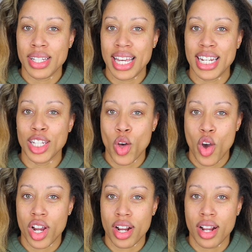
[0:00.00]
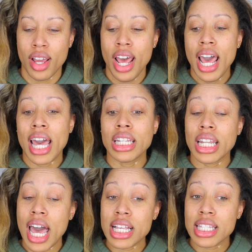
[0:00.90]
any longer. And
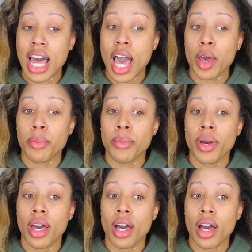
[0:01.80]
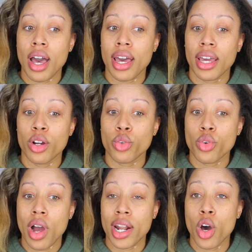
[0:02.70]
last time I
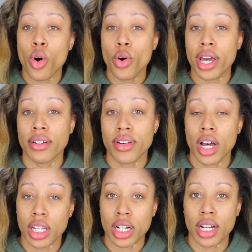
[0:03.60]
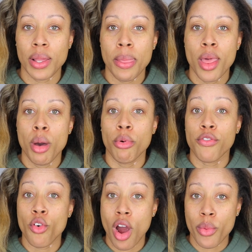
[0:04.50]
grew out a whole head of color
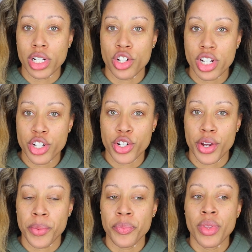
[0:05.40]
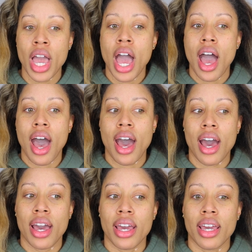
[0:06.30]
before I went ginger,
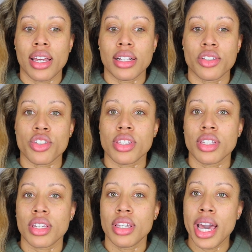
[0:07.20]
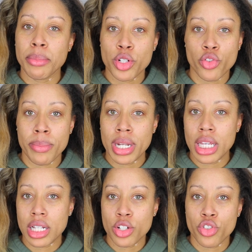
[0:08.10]
I just kept trimming
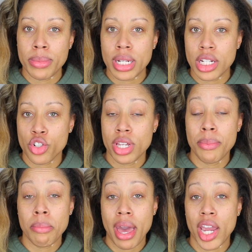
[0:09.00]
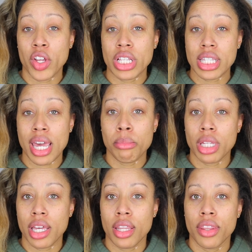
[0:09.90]
it, keeping my hair at the
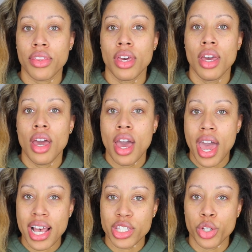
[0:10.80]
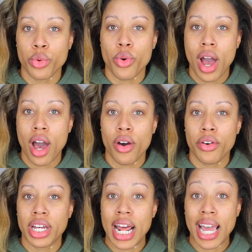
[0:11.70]
same length as it grew
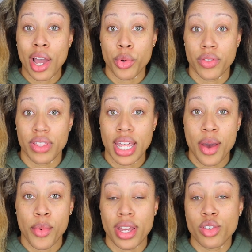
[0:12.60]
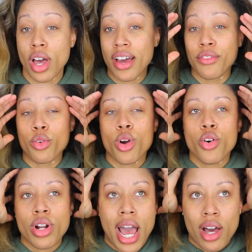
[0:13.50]
out, and I got rid of it that way. So I've
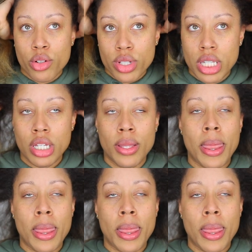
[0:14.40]
grown out